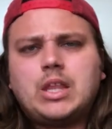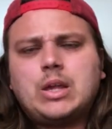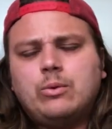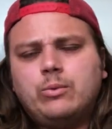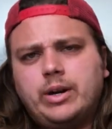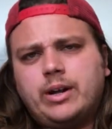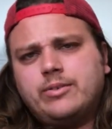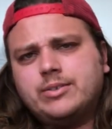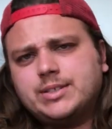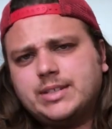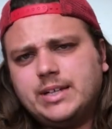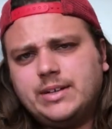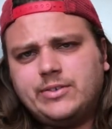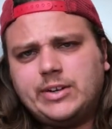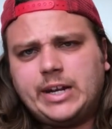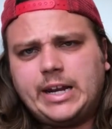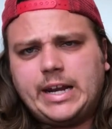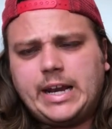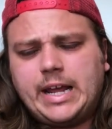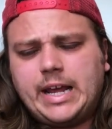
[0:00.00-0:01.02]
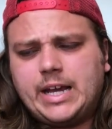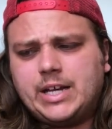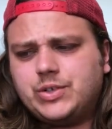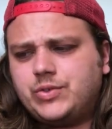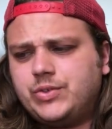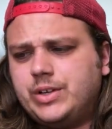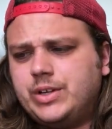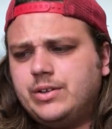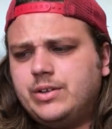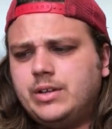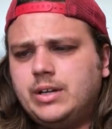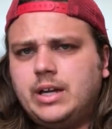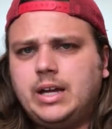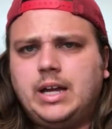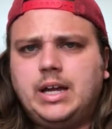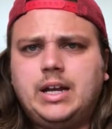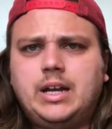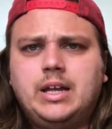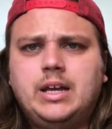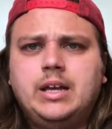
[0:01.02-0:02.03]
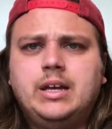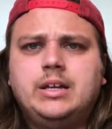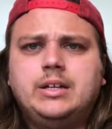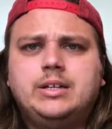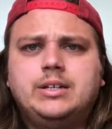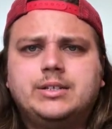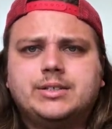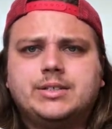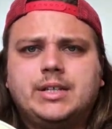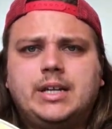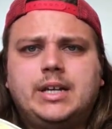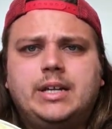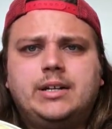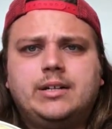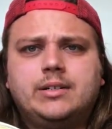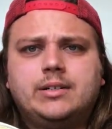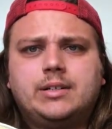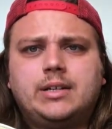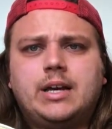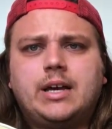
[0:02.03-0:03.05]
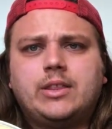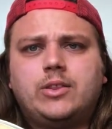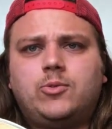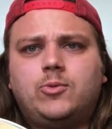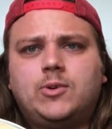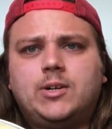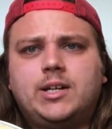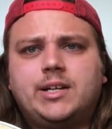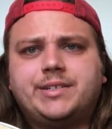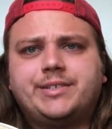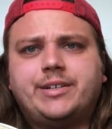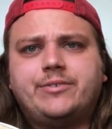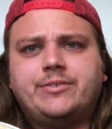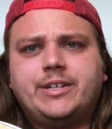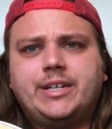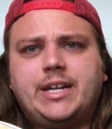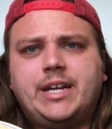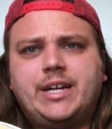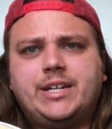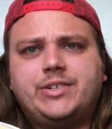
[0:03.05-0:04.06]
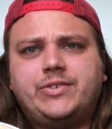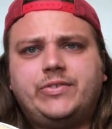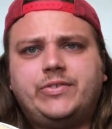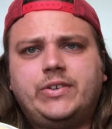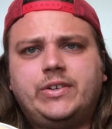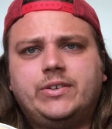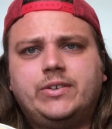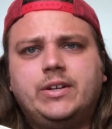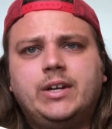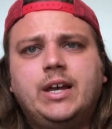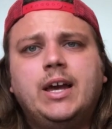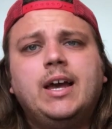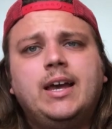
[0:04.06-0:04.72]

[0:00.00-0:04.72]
when I was living in Nashville, and years later got the one I saw in Nashville.